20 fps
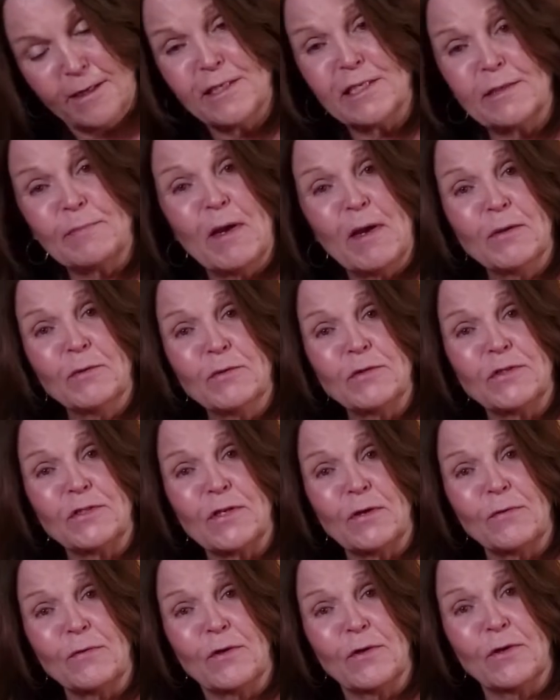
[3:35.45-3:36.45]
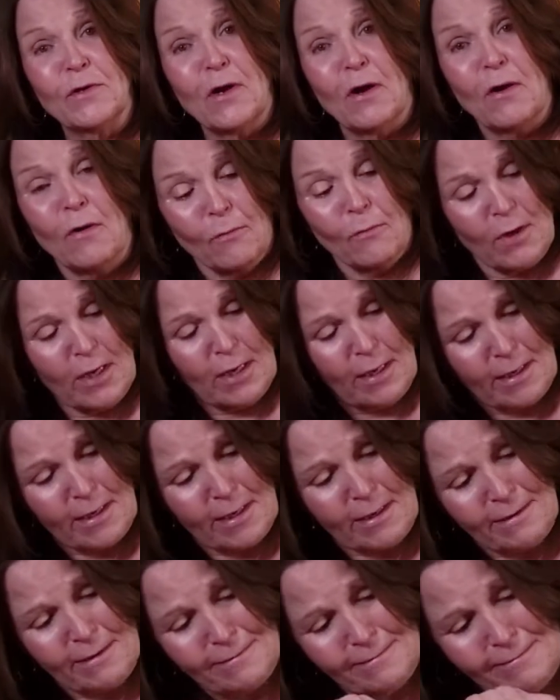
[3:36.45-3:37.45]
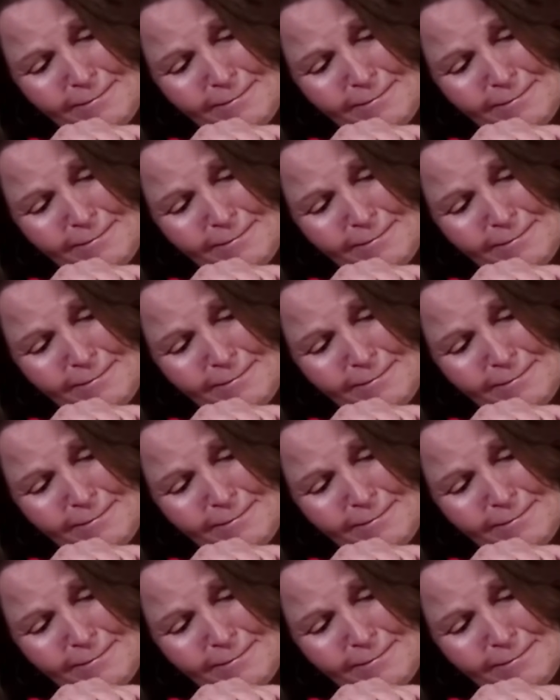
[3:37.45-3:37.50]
Smells so good already.